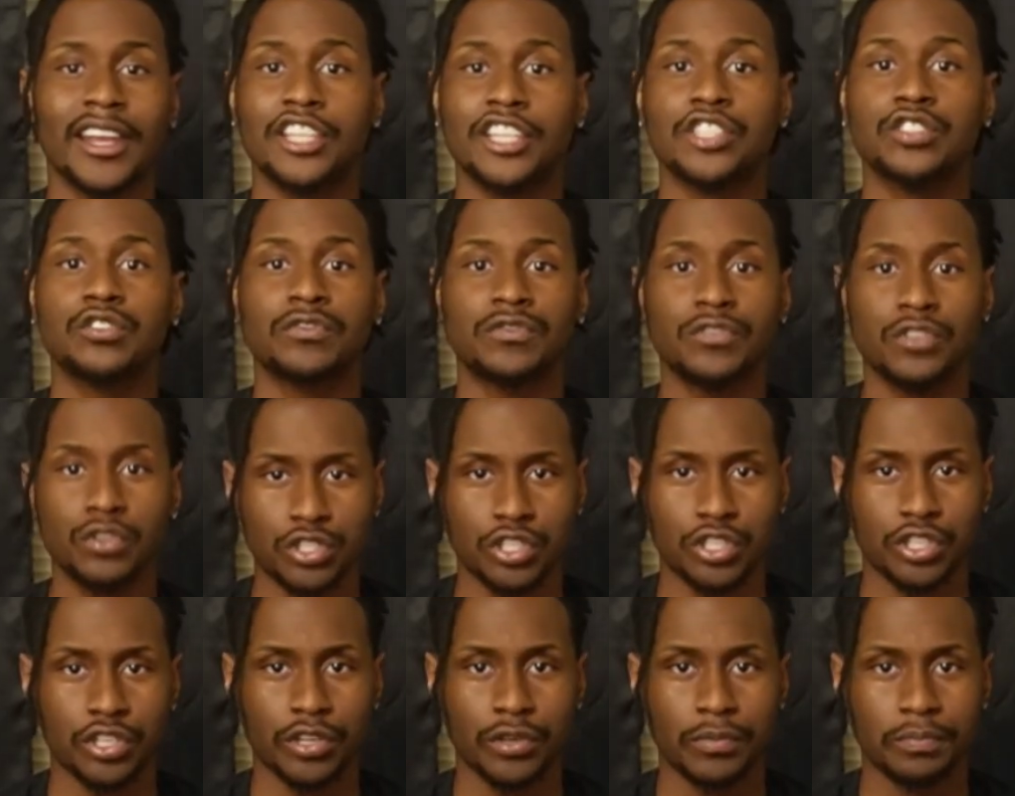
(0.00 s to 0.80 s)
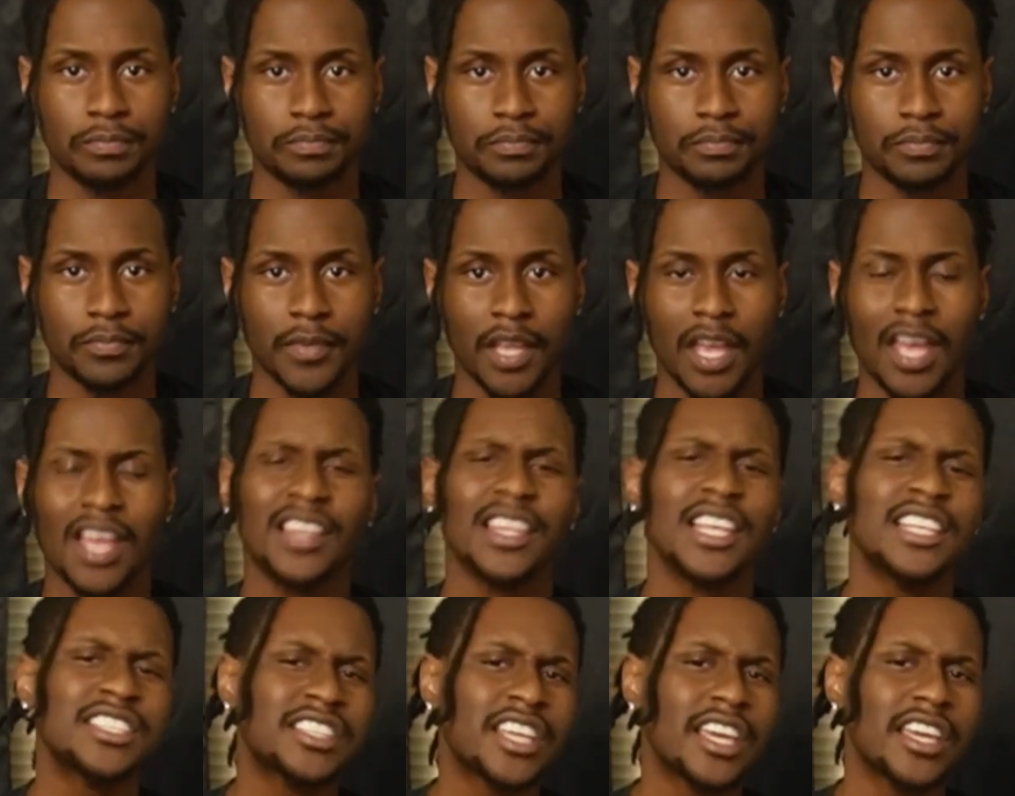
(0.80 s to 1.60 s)
future, let's
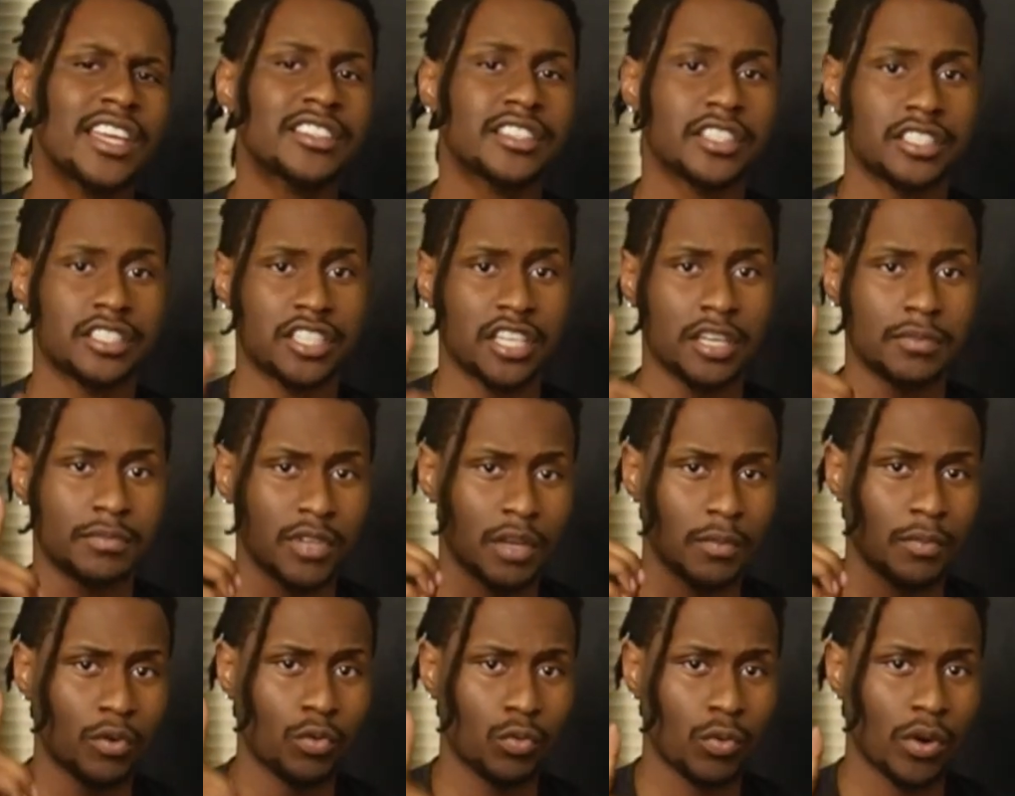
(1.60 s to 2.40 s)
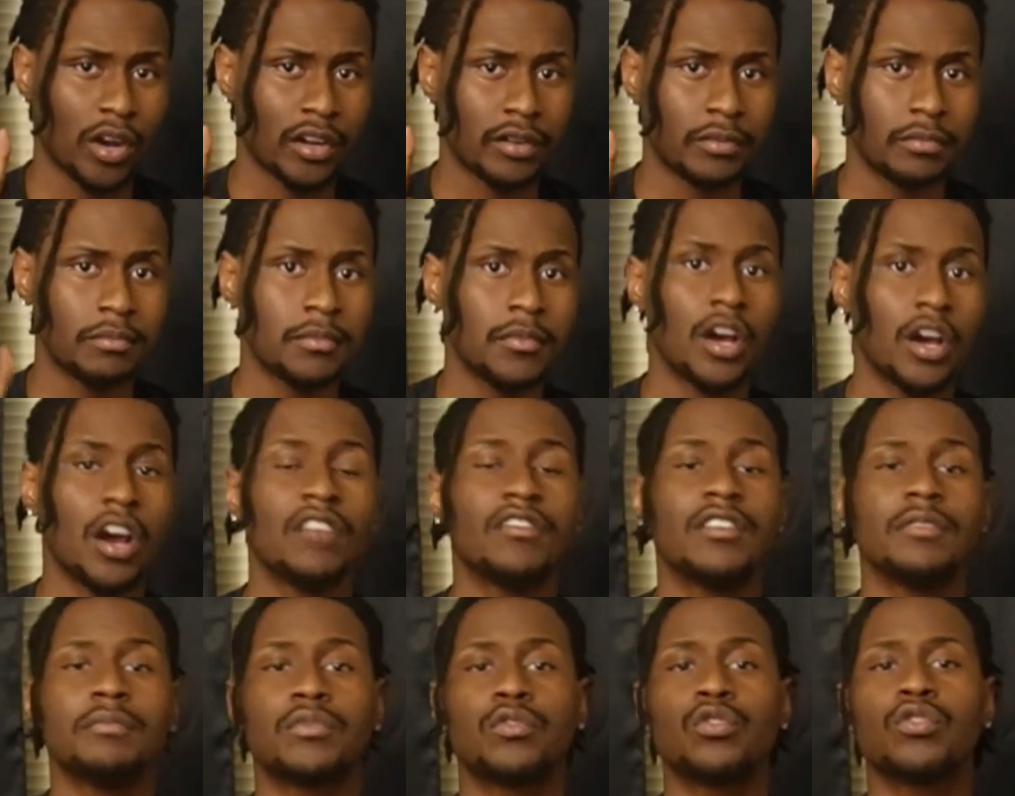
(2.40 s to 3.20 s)
get into tip number 1 of
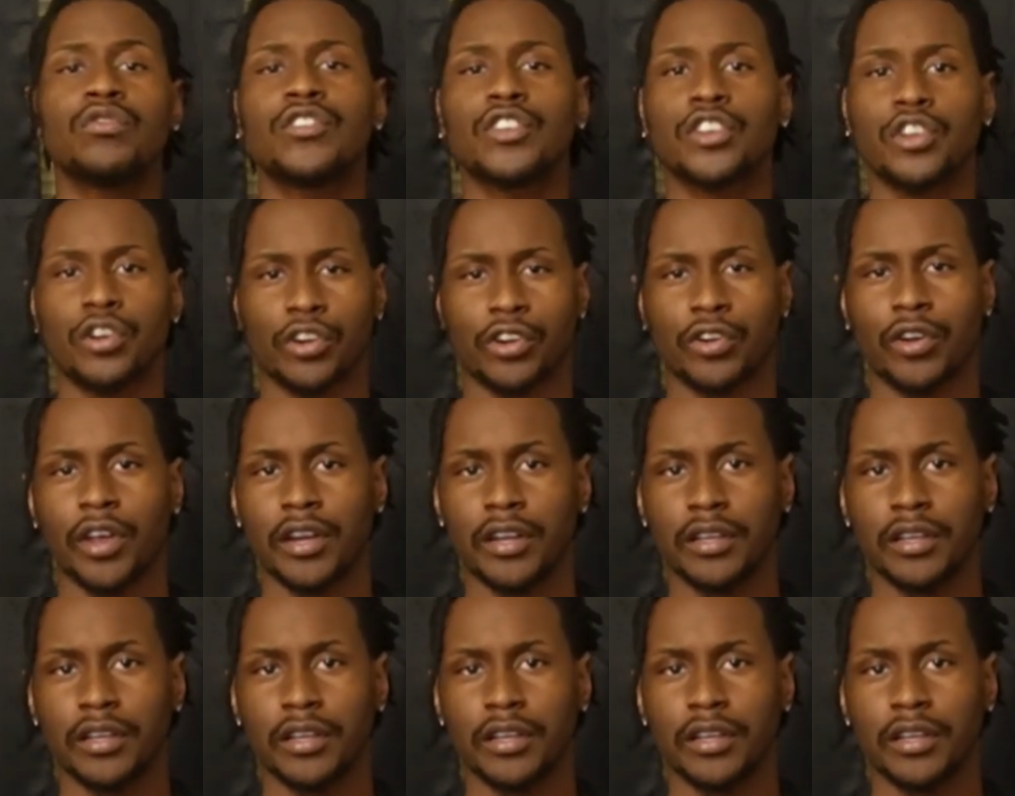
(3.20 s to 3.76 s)
improving your credit.